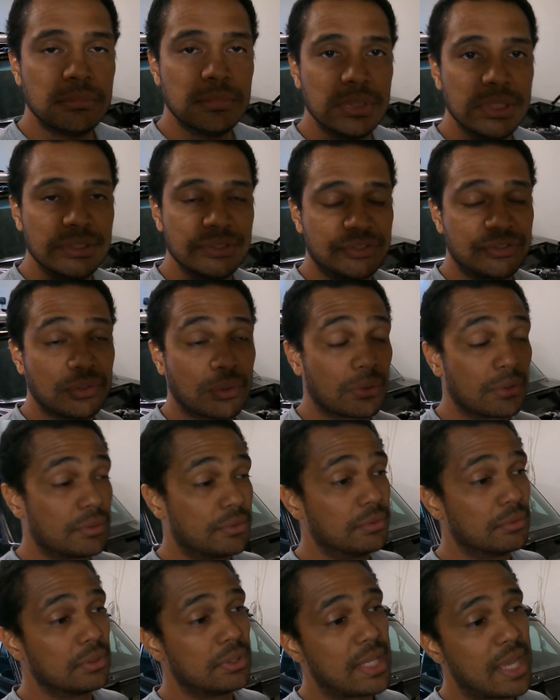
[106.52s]
In short,
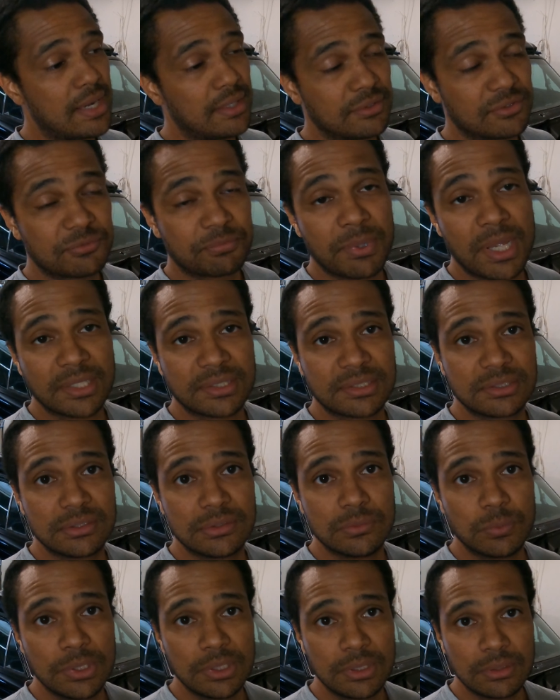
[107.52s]
during that
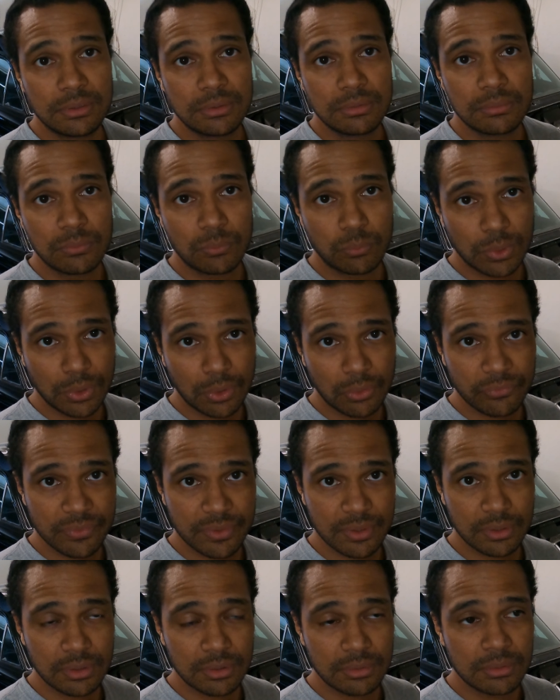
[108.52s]
inspection, we went over
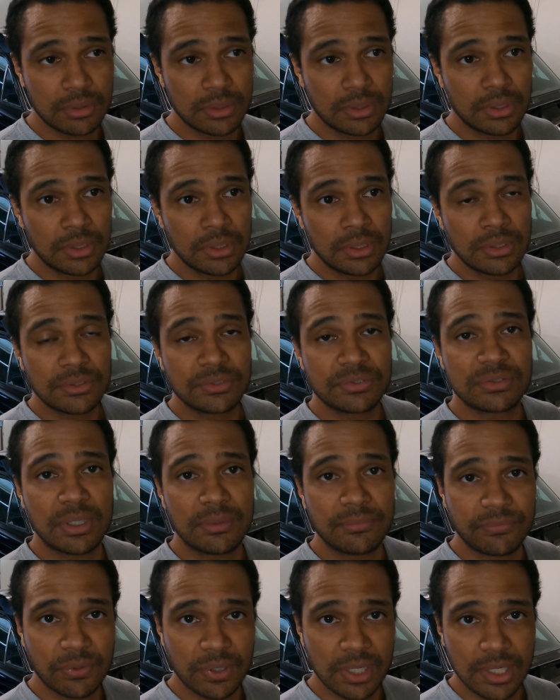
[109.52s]
the
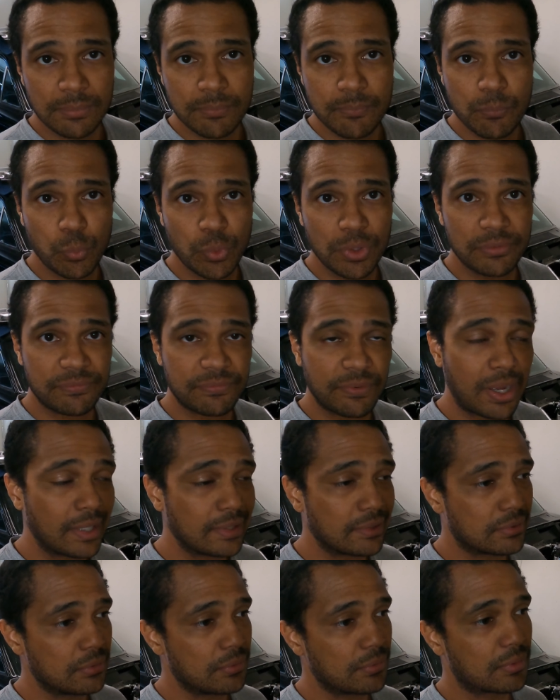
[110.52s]
subframe with a
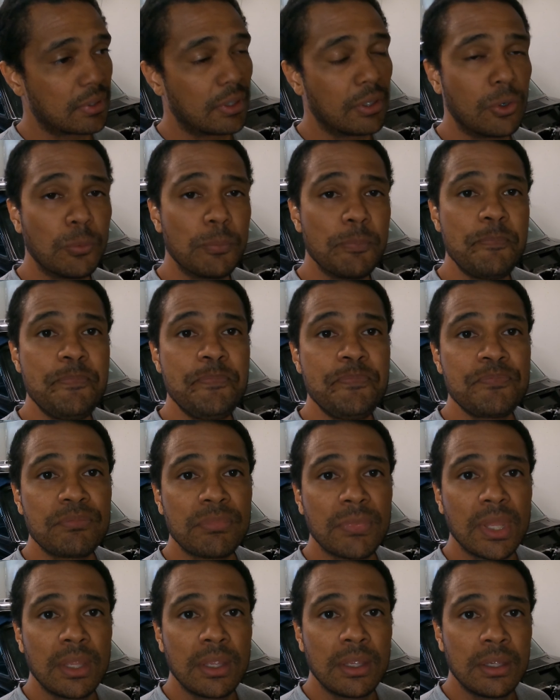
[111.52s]
fine-tooth comb,
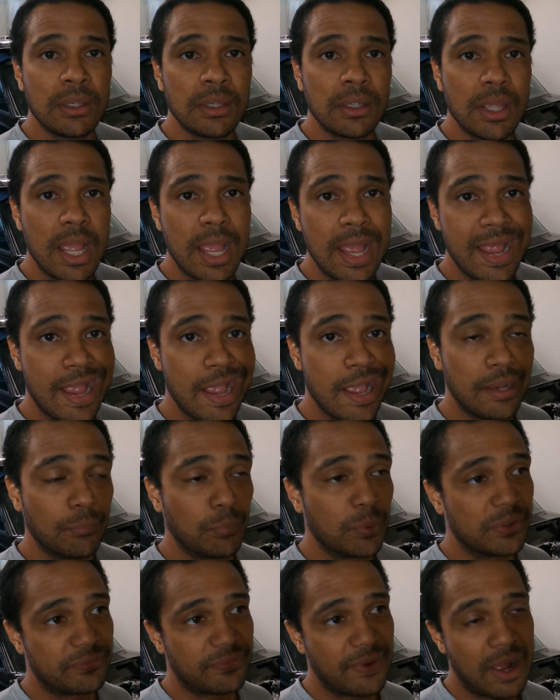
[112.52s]
and
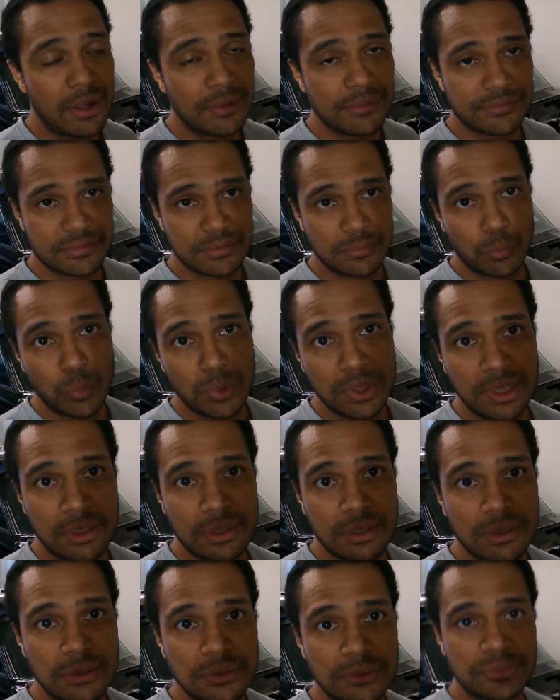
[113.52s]
we found some weak
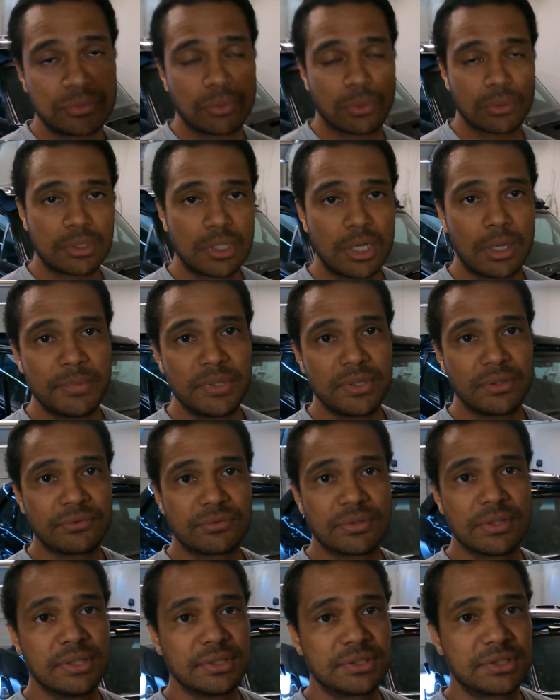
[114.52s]
shortcomings
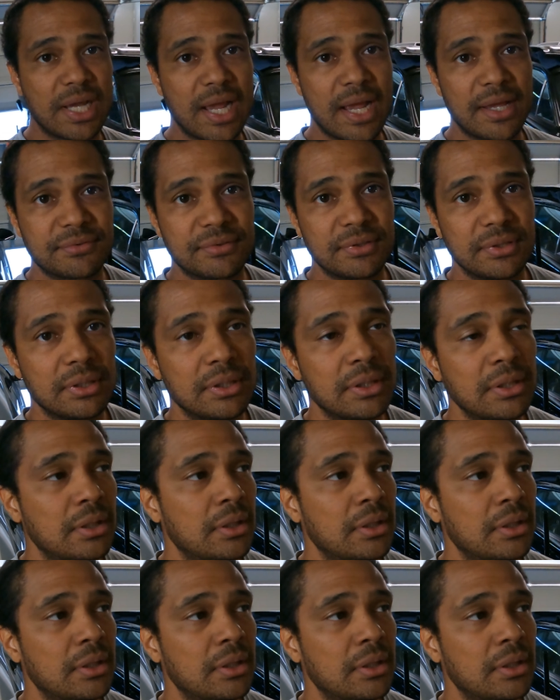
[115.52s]
in the chassis,